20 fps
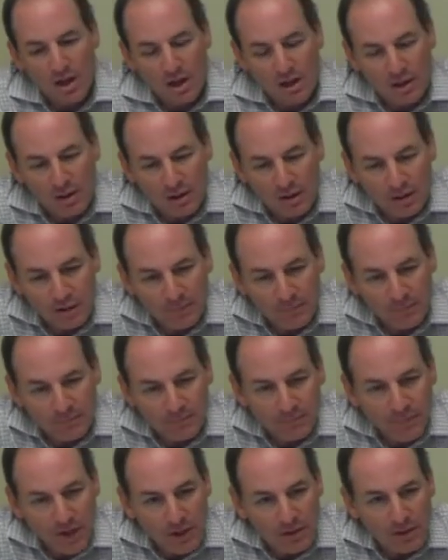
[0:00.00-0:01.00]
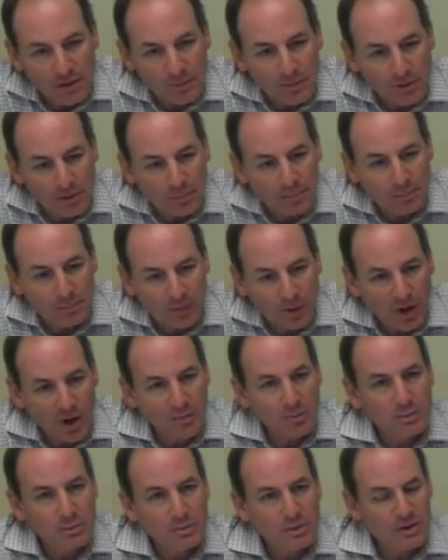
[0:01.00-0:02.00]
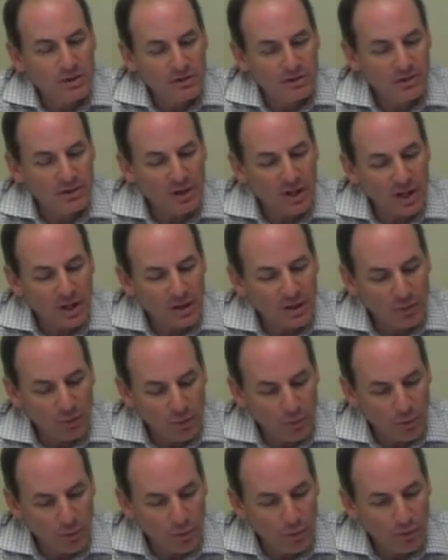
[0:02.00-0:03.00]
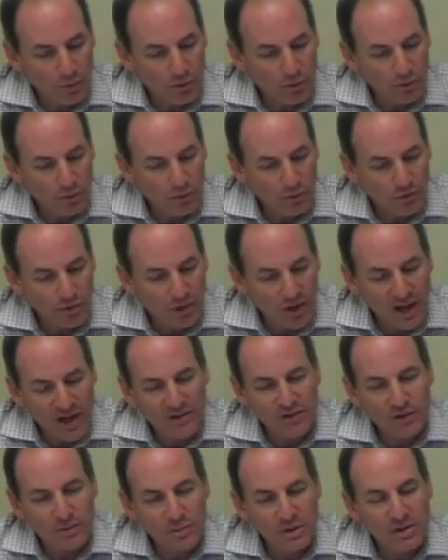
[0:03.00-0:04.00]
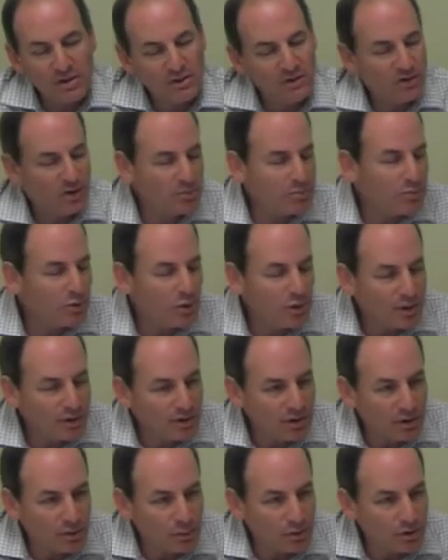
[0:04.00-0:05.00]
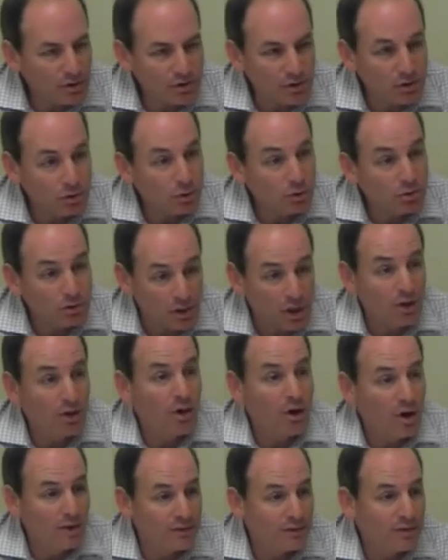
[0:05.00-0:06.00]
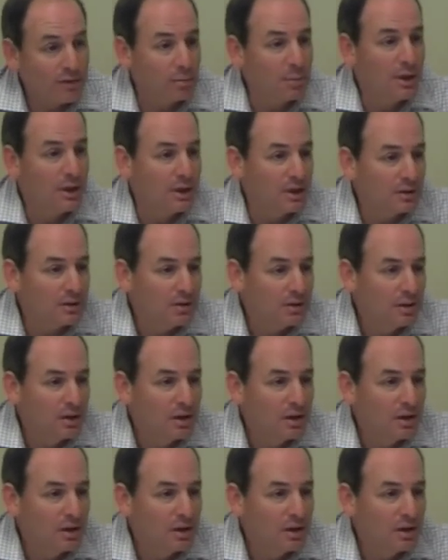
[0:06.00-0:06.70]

The problem is that there has to be some point at which you cut off debate,